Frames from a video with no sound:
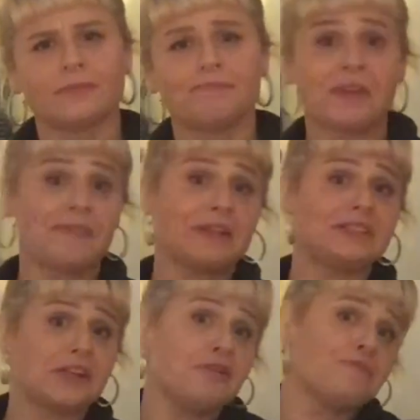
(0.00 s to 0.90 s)
and
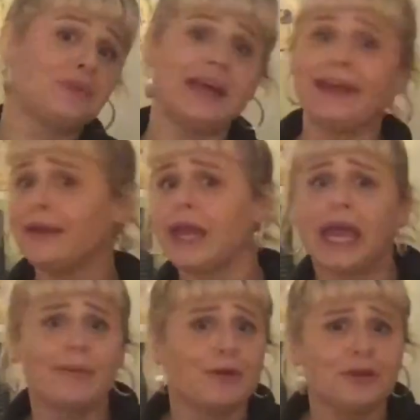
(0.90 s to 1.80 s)
let's say you're playing a
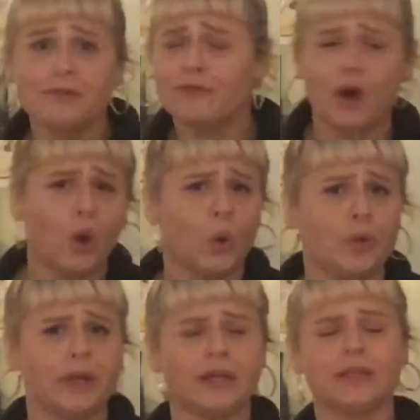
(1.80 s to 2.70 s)
game on your
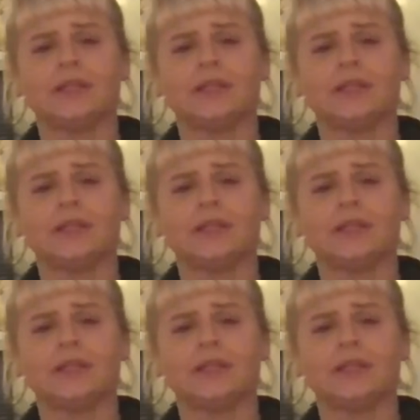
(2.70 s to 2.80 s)
phone,